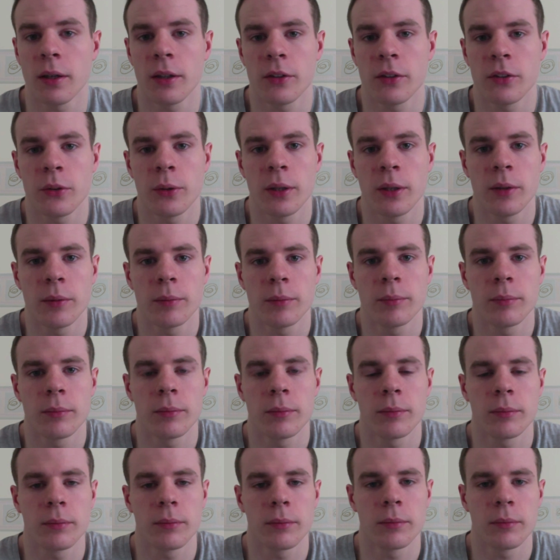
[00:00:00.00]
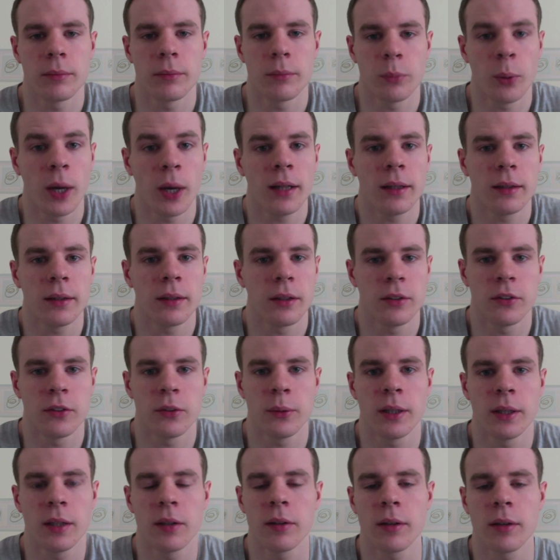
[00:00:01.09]
do eat well, I do
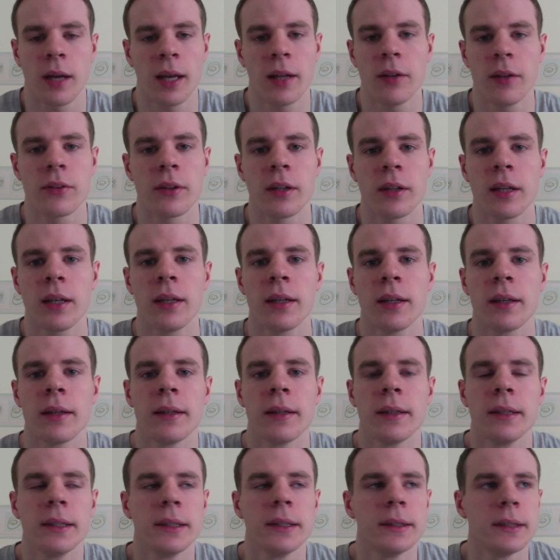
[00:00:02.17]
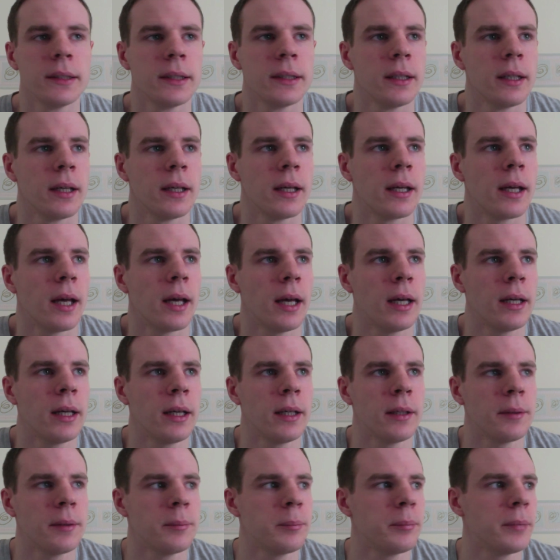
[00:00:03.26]
eat healthily.
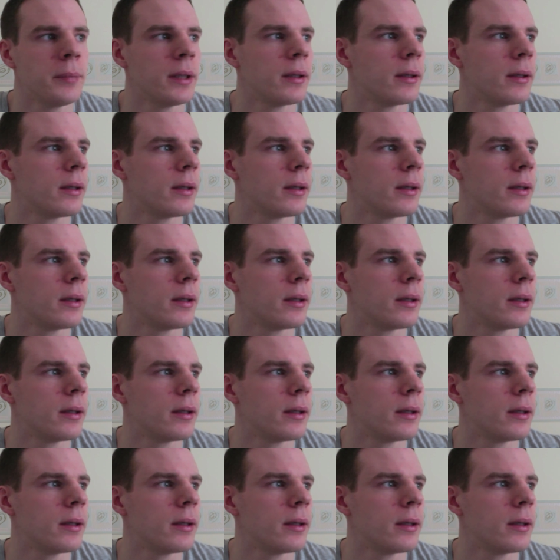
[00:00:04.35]
Another